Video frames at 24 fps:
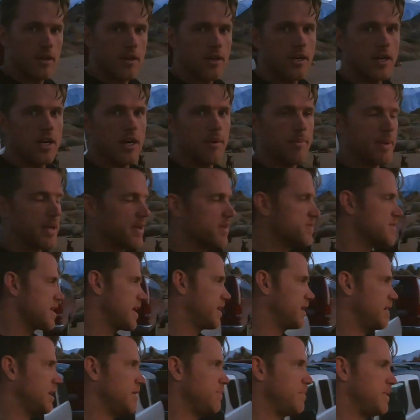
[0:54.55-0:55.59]

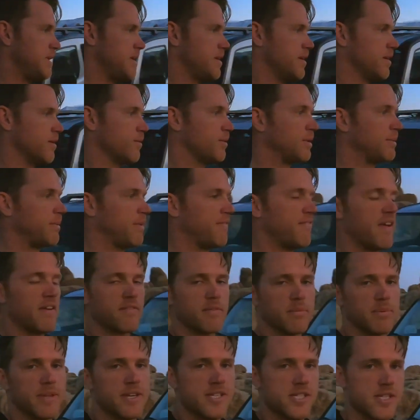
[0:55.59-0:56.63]
Excited to be here, one of my
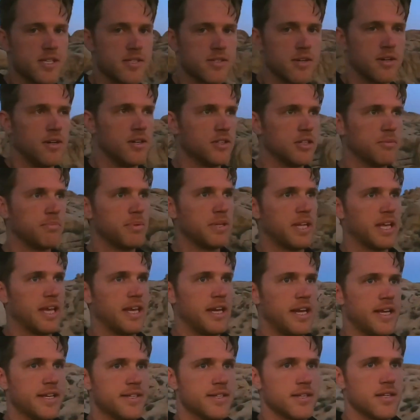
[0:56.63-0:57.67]
favorite places on the
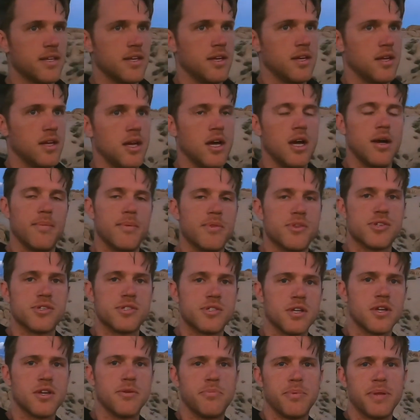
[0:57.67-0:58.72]
planet. And this is
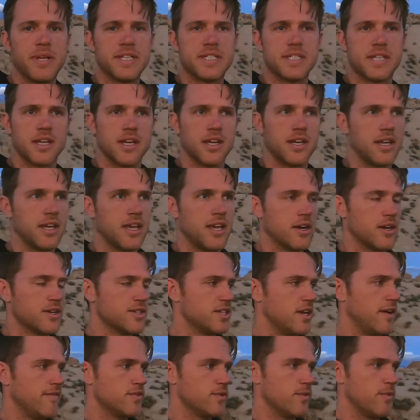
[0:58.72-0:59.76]
a good place to kind of get
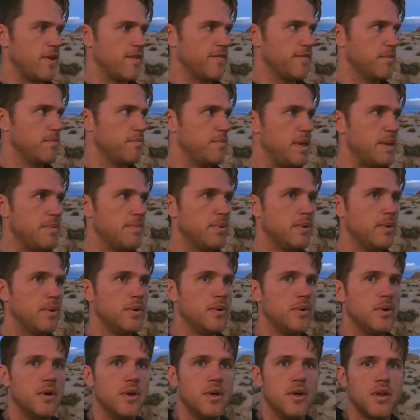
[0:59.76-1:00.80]
ourselves away from
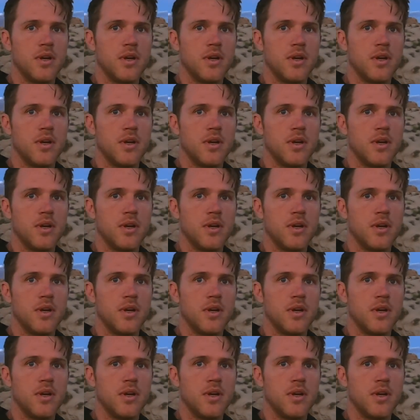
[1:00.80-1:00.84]
people.